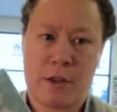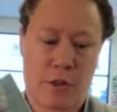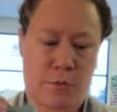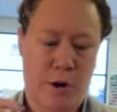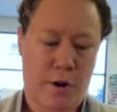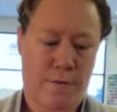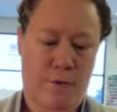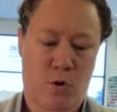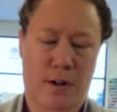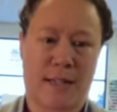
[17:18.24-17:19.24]
3 or
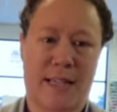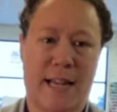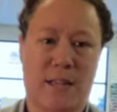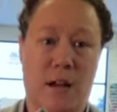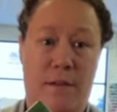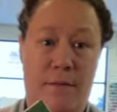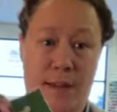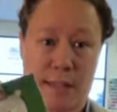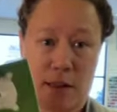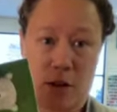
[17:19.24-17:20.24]
4 sets of
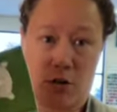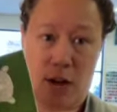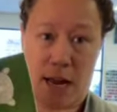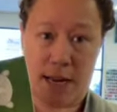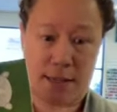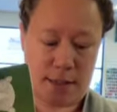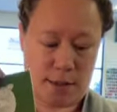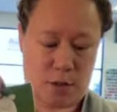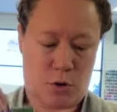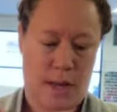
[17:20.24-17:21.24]
these little guys.
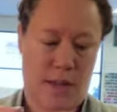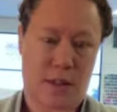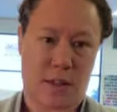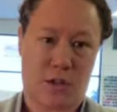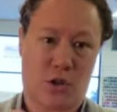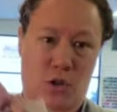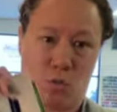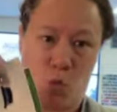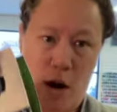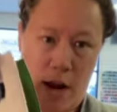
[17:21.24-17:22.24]
So like this is just
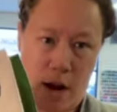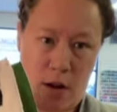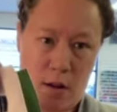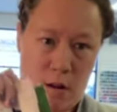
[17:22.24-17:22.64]
one,